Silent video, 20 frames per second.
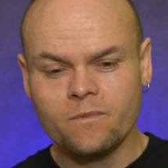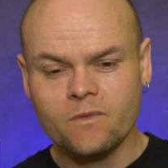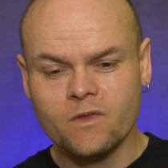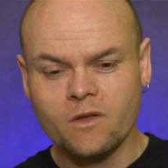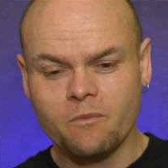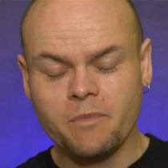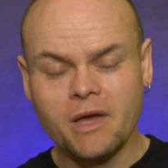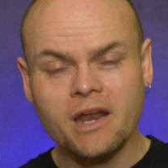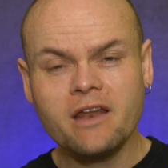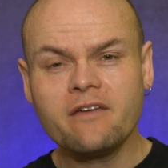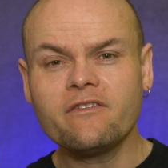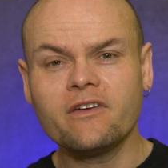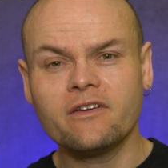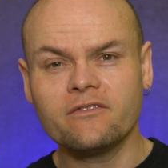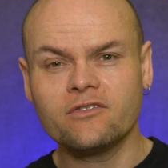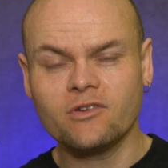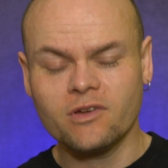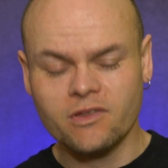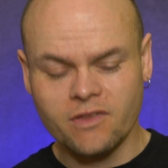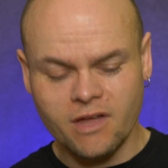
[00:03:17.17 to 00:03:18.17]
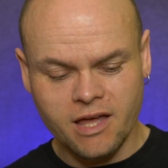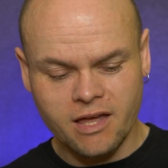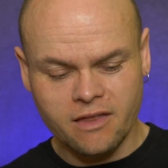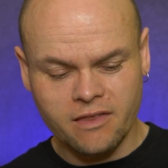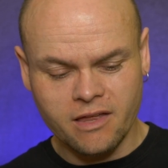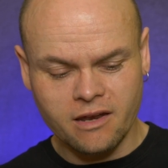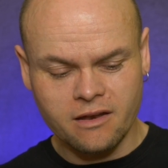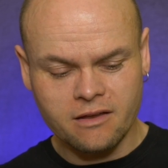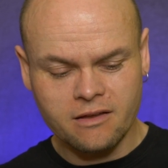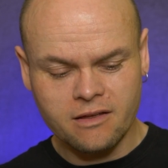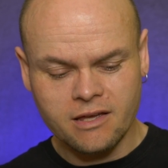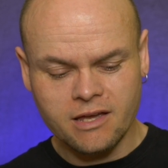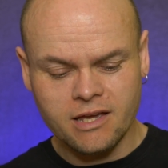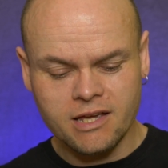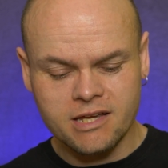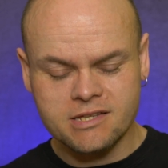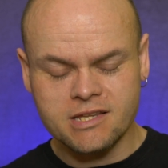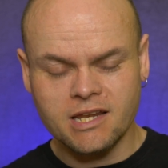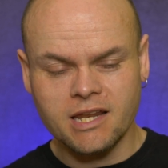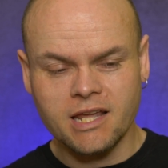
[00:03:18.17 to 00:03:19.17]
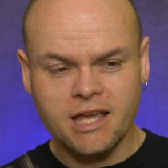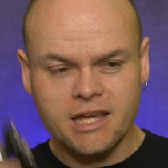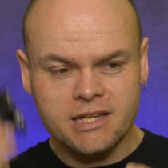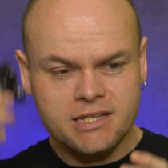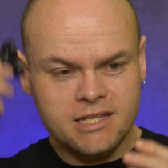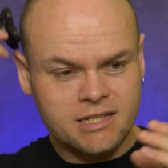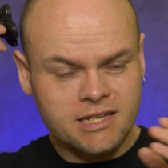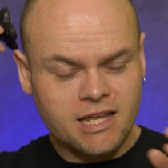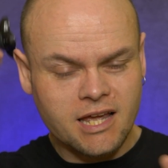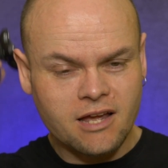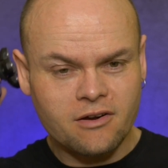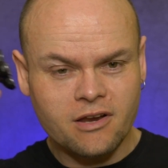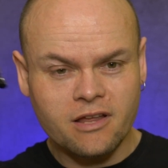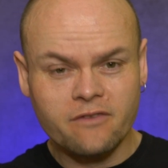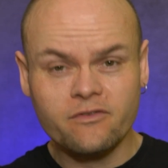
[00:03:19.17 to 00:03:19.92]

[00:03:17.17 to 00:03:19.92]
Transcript: The benefit of doing that then is that it gets it down.